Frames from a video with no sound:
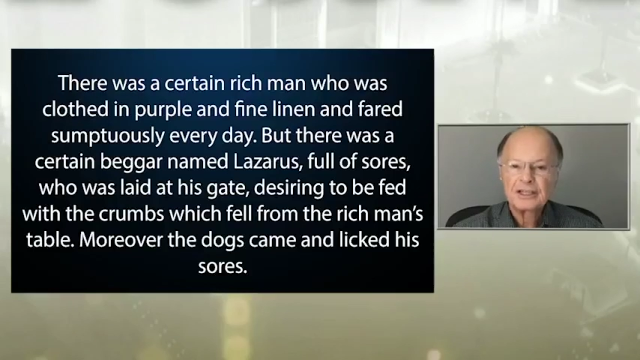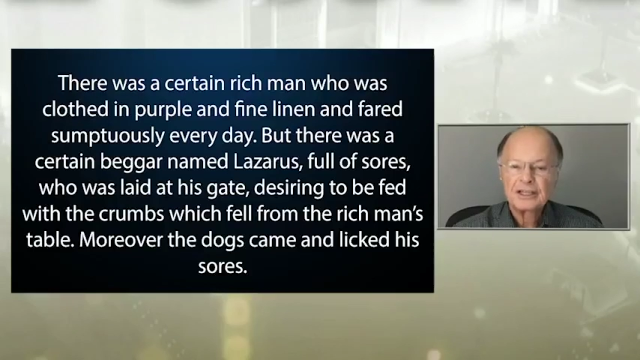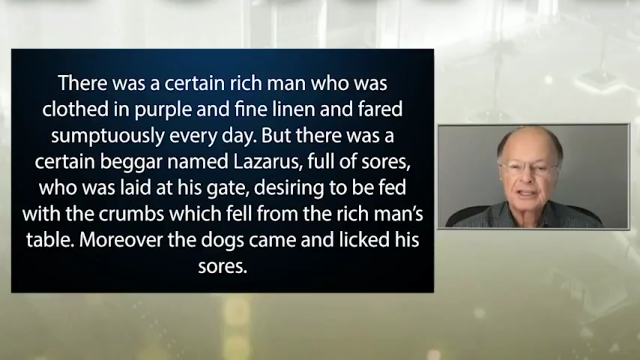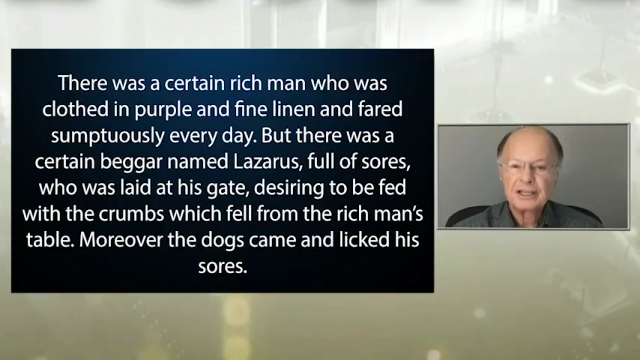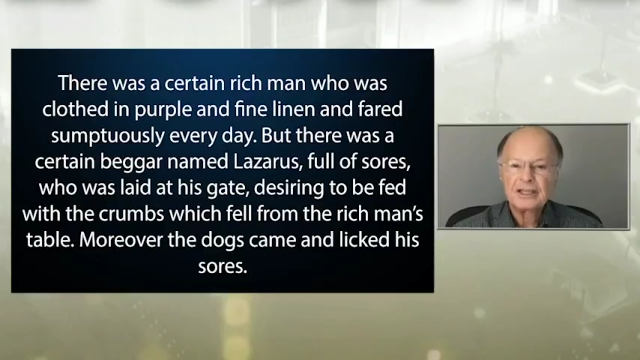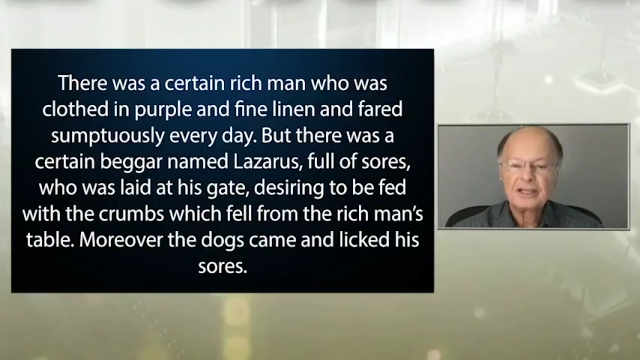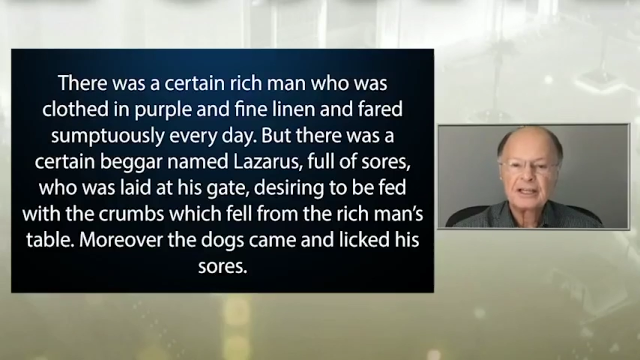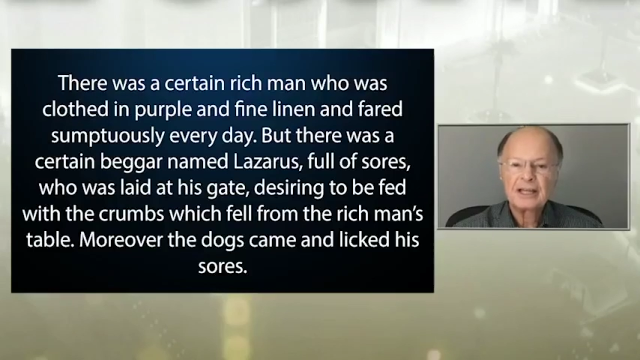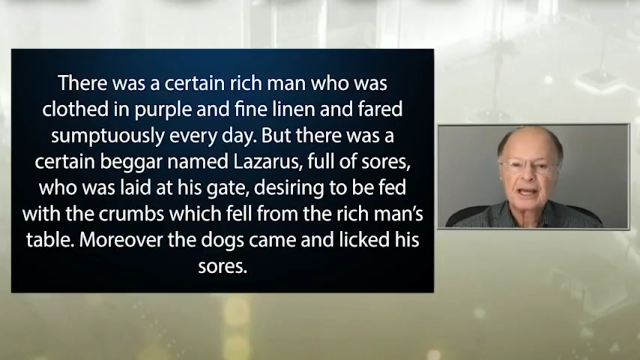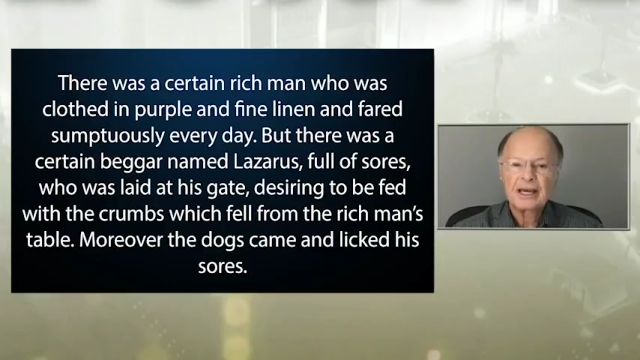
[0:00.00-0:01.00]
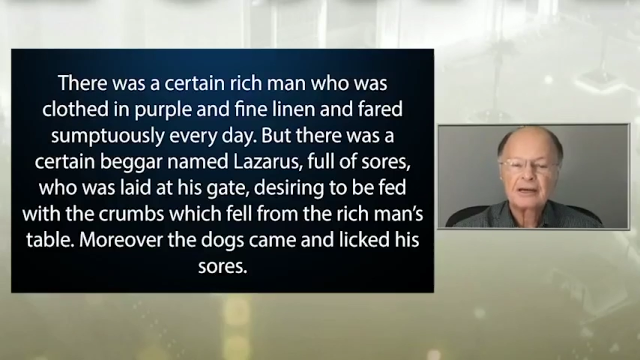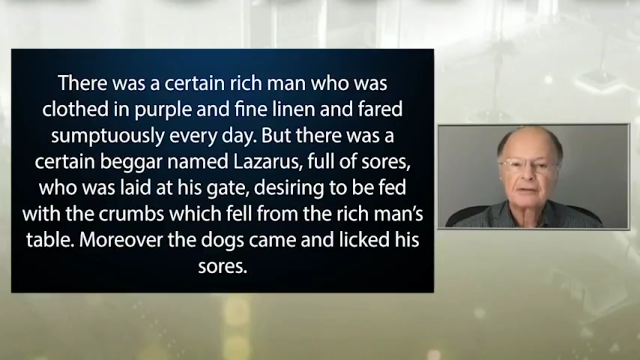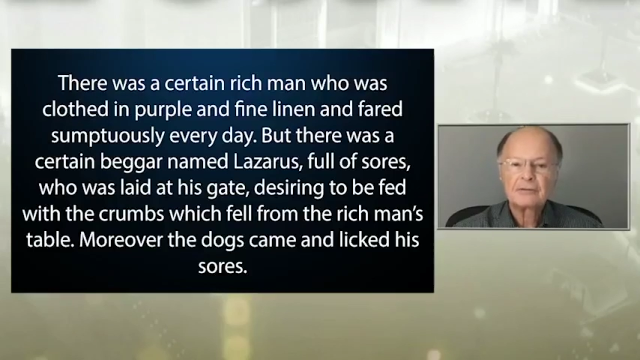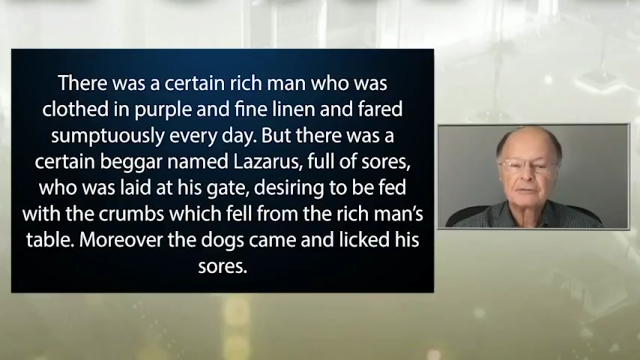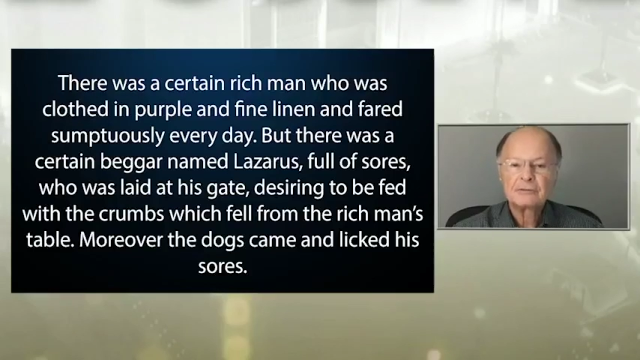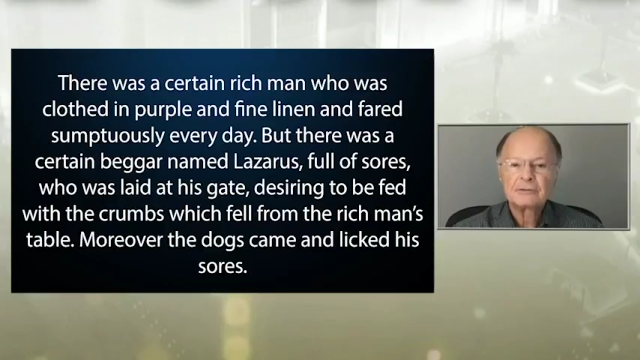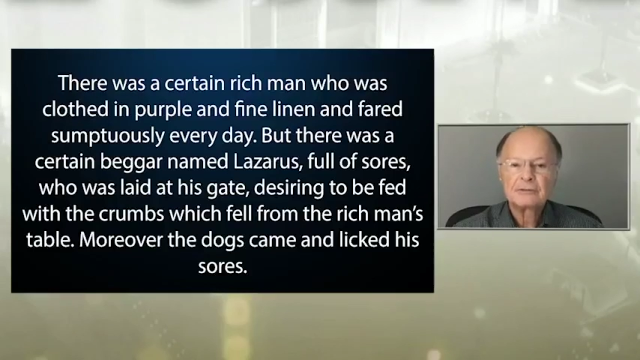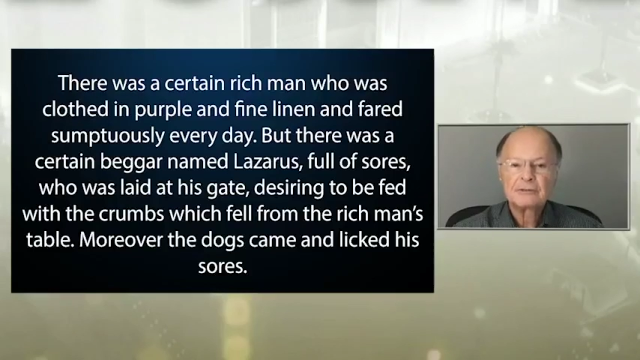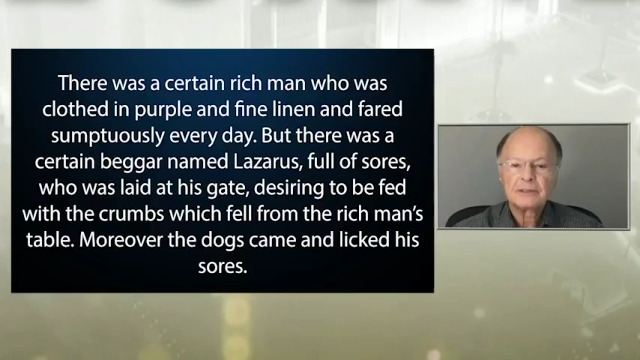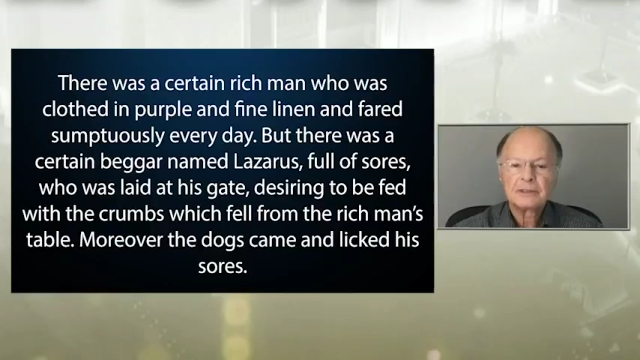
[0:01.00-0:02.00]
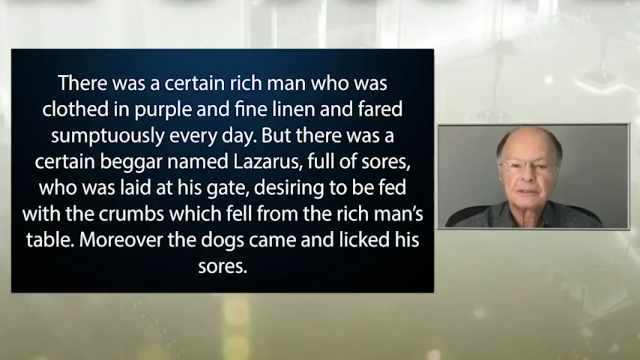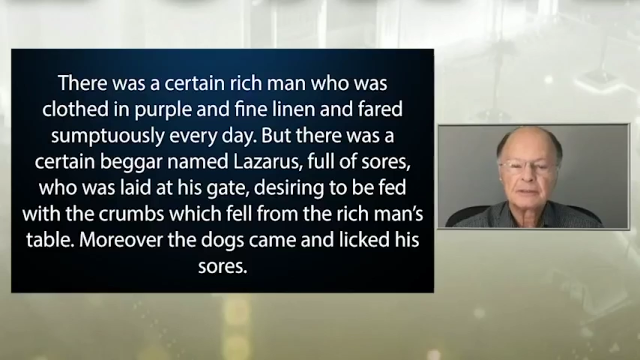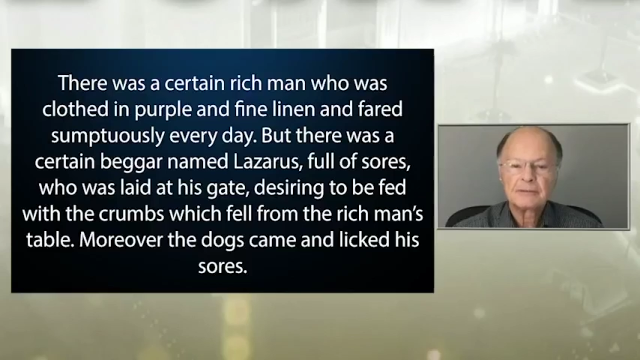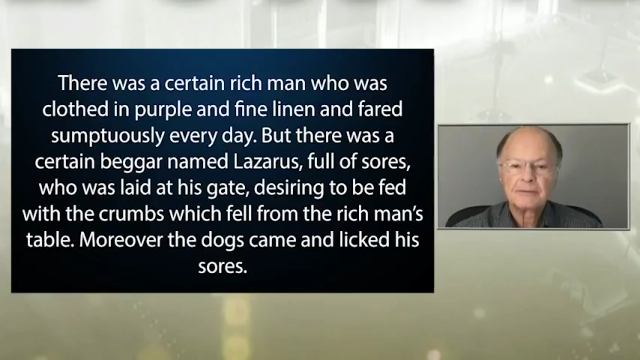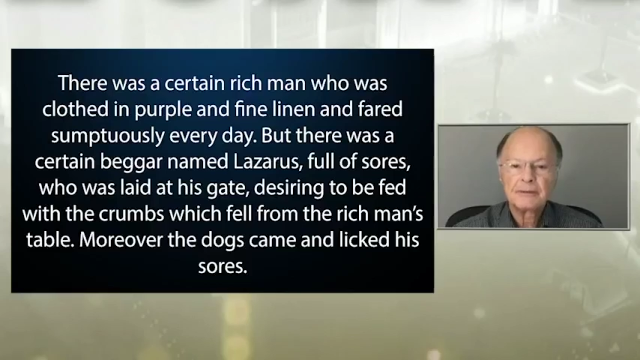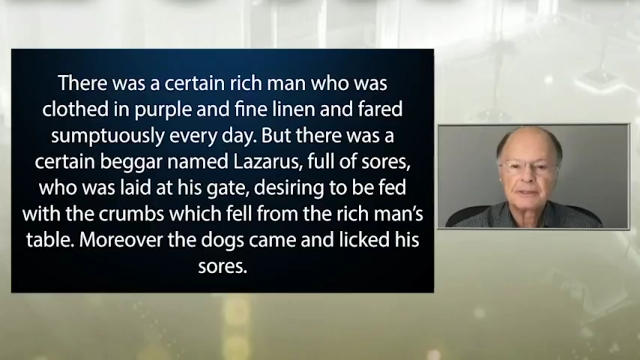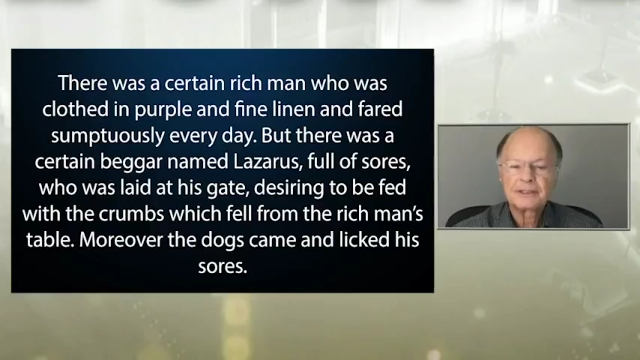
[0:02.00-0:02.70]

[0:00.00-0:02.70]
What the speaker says: Nobody speaks.